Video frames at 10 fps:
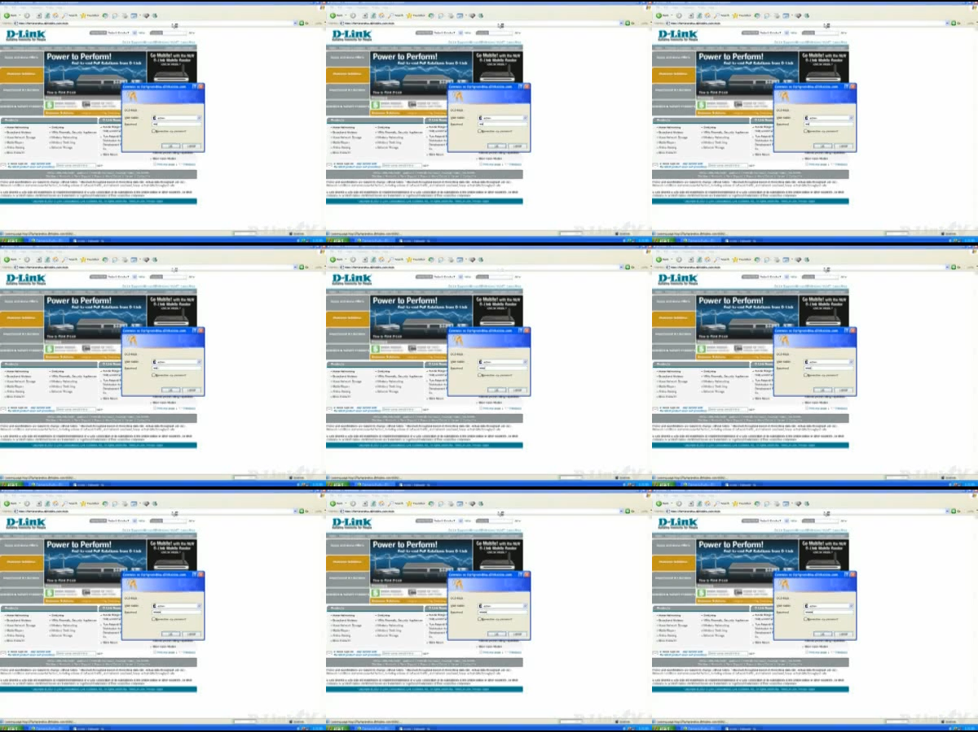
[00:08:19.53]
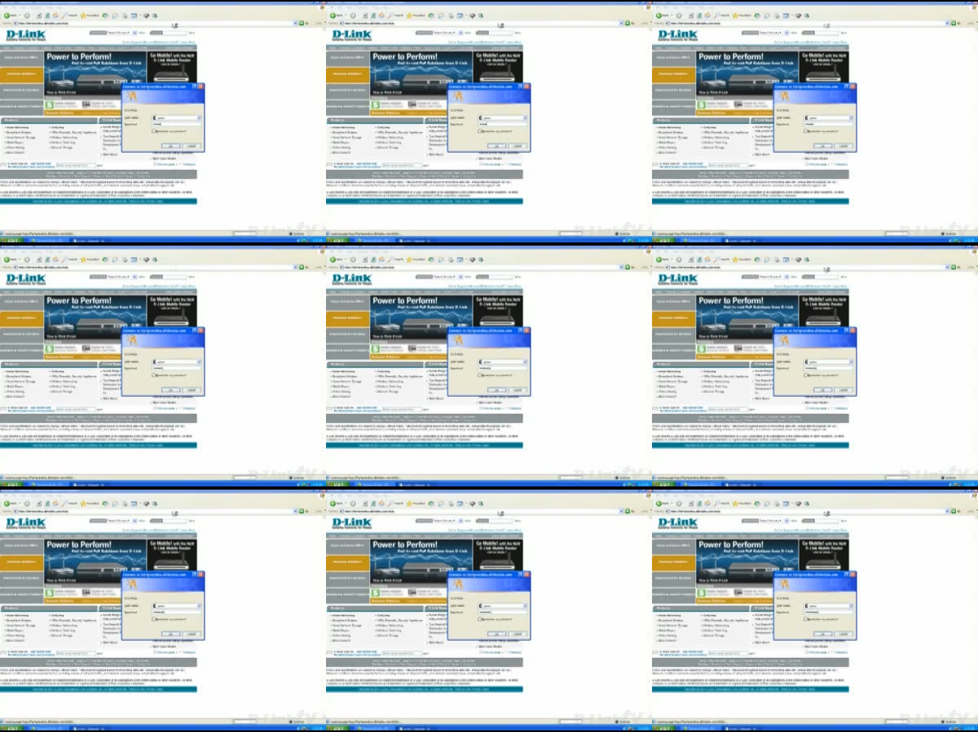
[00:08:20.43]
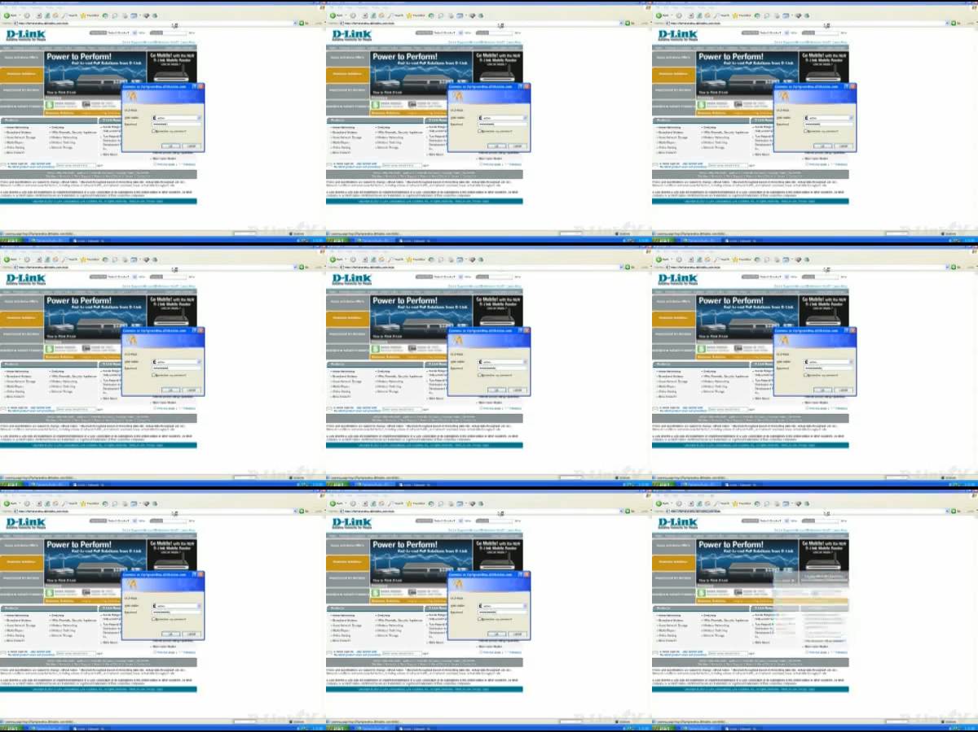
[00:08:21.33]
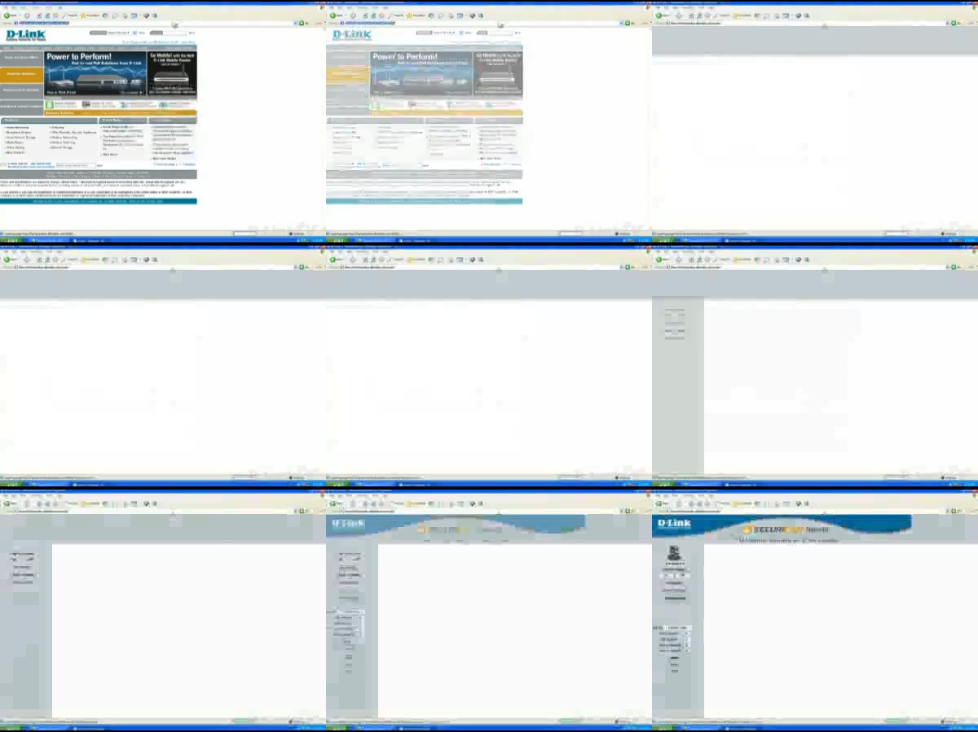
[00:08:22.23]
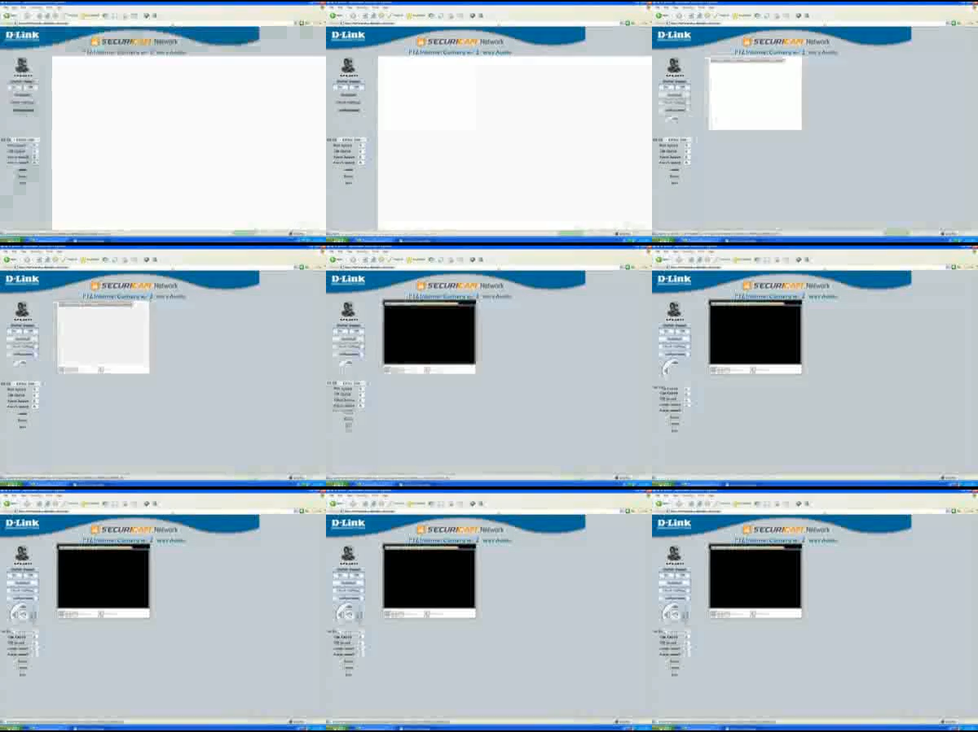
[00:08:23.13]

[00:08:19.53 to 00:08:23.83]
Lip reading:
No face is visible, so there are no lips to read.